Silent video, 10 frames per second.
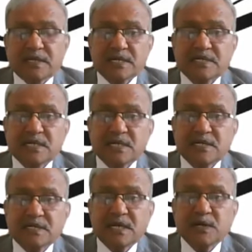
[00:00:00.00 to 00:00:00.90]
That's the
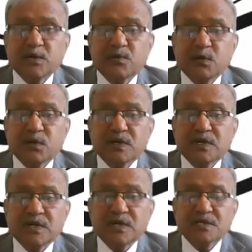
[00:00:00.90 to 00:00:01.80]
reason he put
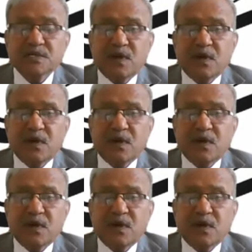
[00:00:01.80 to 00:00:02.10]
his